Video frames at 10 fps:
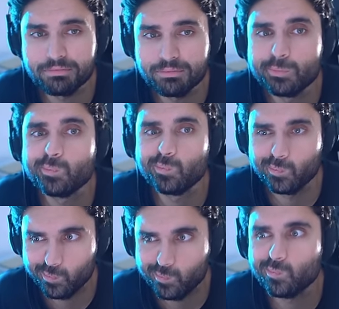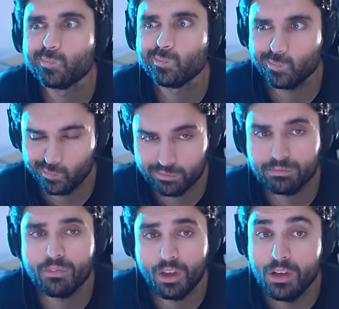So they just put this out, and then
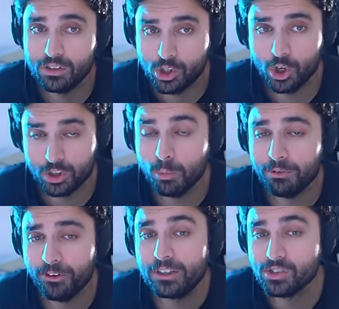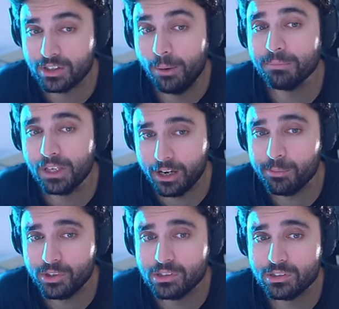lo and behold. To, to be fair, some
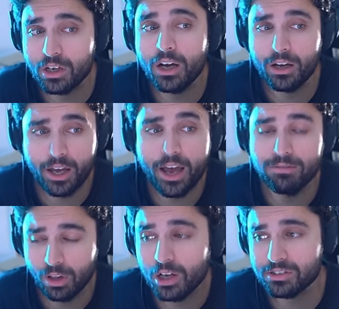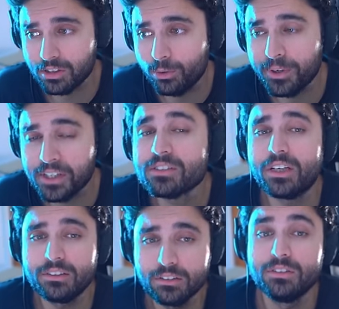gamers uh, have lost their ways,
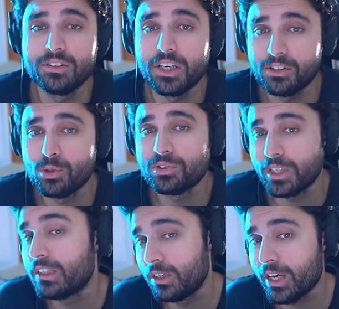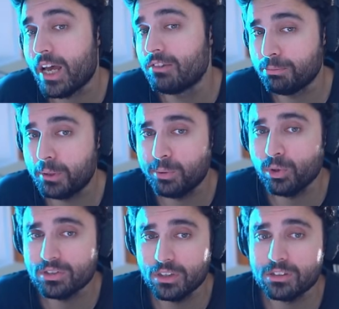and they do send out heaven
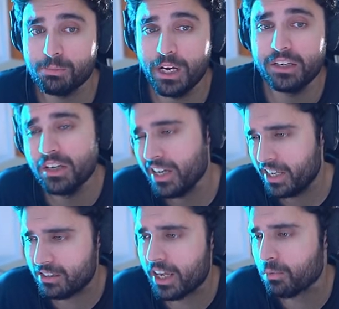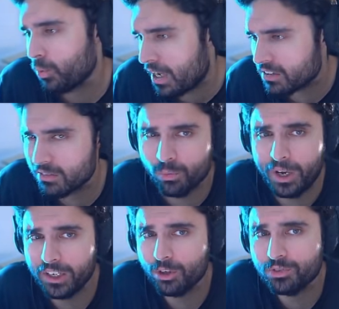proposals, but it's like one
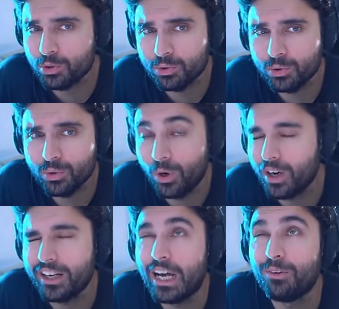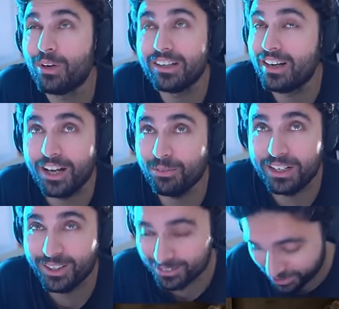one out of two, or uh, no, one not
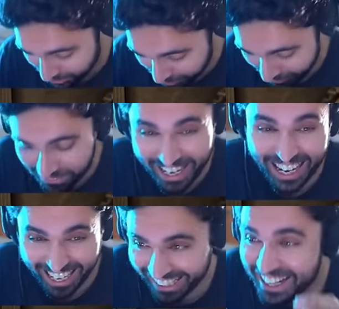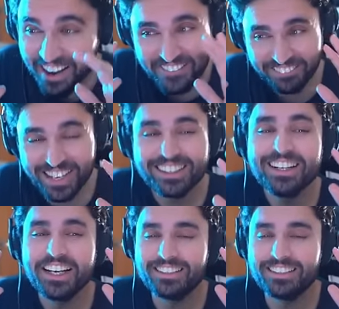one out of two. My bad, my bad.